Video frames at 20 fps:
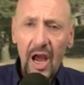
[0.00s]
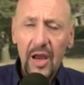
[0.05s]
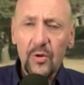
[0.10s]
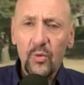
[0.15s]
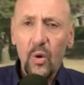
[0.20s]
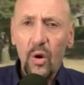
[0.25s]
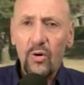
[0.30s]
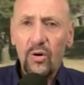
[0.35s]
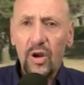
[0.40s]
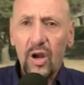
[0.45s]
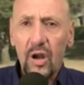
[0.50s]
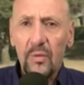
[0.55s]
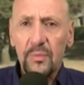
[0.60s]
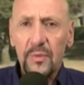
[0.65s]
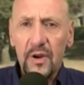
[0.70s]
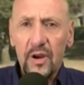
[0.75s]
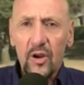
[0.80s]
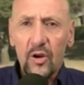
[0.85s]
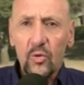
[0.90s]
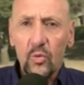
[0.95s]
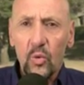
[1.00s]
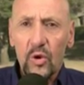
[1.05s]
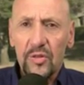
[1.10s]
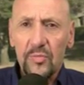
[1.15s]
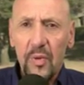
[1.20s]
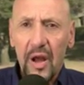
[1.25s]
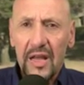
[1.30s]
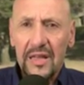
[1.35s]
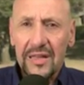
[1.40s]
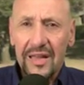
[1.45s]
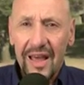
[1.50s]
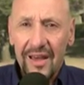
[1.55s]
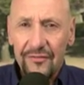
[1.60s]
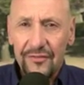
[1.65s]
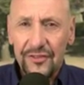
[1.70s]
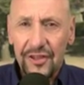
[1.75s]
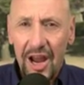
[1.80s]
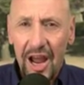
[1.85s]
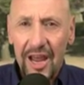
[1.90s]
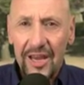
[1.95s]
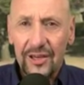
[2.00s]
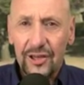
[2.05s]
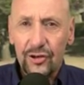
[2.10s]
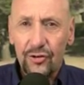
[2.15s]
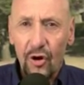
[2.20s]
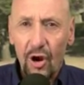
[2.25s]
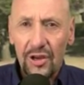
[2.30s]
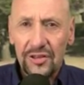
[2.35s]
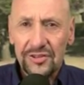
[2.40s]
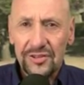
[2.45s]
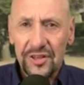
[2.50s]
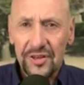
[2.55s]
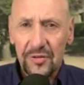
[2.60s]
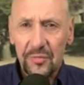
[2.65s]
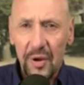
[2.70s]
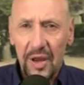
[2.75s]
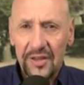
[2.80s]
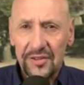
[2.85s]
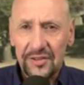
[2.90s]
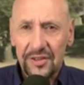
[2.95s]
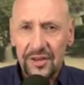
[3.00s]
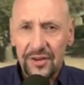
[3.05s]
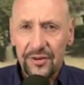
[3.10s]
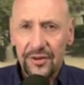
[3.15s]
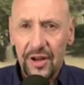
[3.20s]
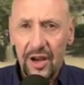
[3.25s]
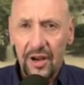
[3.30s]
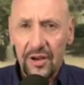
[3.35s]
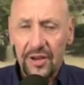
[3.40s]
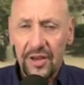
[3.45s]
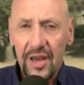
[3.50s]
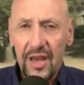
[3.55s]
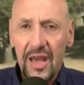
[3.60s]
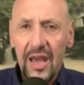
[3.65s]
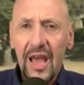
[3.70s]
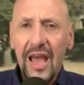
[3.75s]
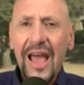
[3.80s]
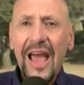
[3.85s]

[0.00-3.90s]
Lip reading: I woke up with my left eye crossed into my tear duct